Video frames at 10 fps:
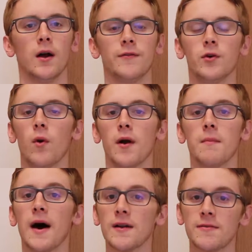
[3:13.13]
If you want
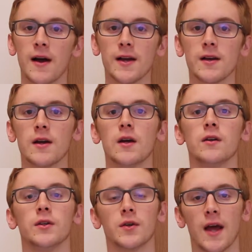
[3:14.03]
to modify it,
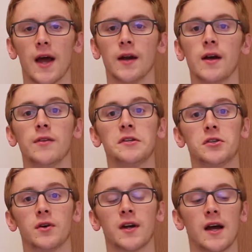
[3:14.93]
you can. This
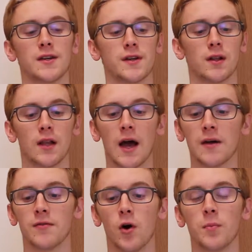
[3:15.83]
trick has a
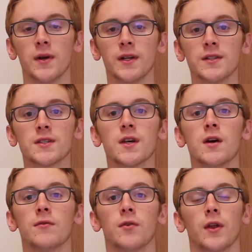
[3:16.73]
lot of
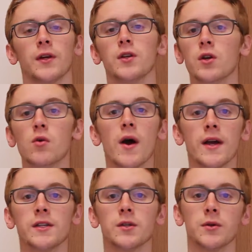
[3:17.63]
openings for like new
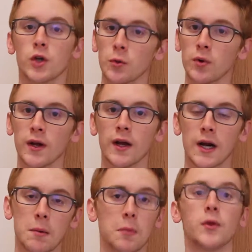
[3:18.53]
ways to interpret
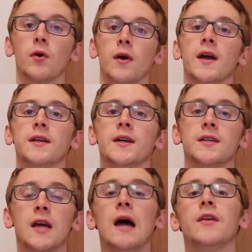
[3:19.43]
it, come up with your own
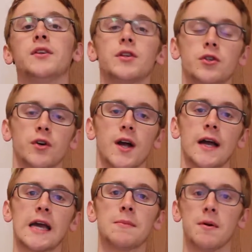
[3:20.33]
ideas. This is a trick
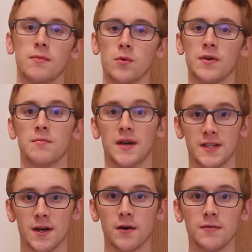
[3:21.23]
I came up with
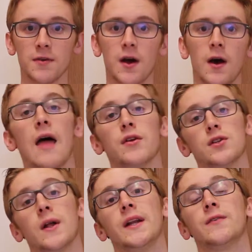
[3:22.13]
myself, and
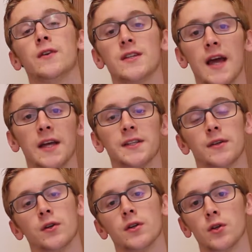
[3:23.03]
there's a lot of different takes
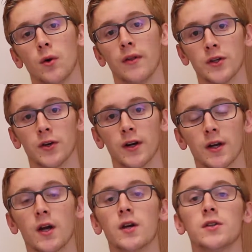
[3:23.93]
that you can do on the
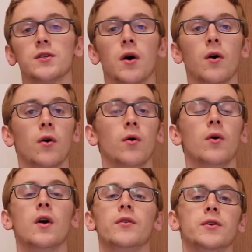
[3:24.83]
trick.
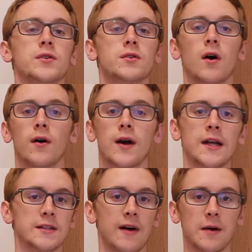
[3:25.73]
So there's all
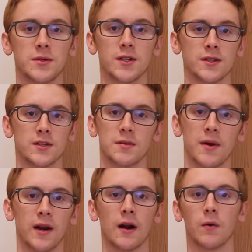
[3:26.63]
kinds of options
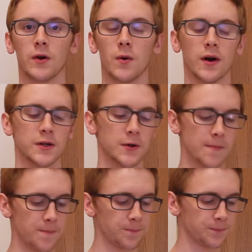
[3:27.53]
depending on what you want to do.